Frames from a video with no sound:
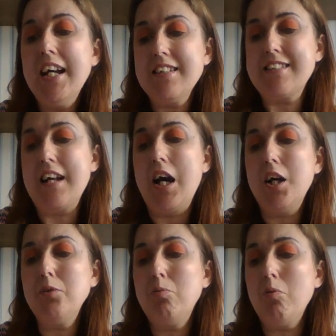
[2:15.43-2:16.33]

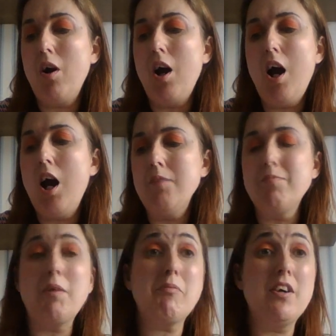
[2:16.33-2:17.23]
So
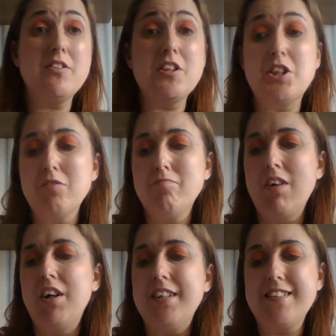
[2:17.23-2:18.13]
I'm going to jump
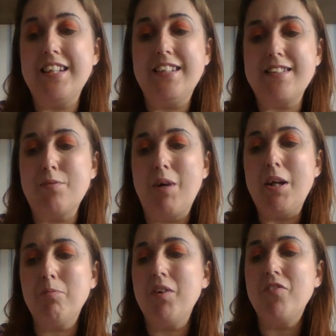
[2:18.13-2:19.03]
right into
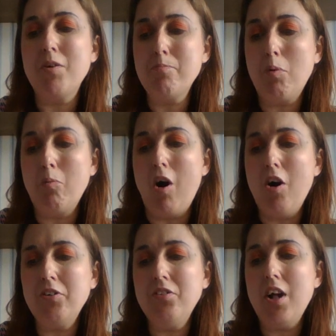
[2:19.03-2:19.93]
it with number
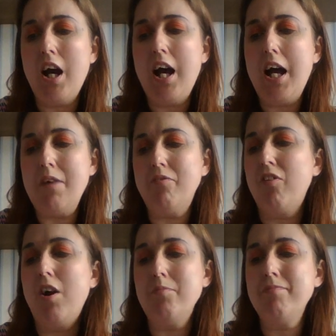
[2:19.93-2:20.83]
one,
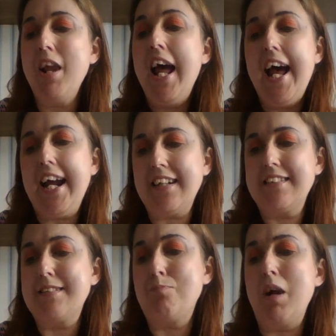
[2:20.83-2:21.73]
from
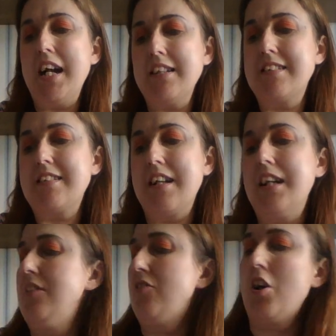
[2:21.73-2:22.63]
Express
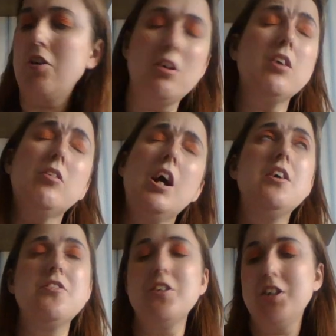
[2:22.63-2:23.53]

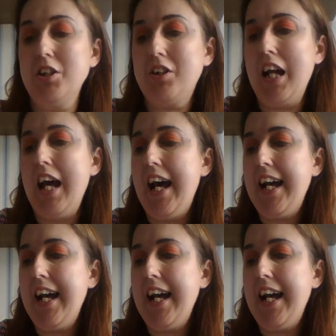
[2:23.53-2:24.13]
Co.UK.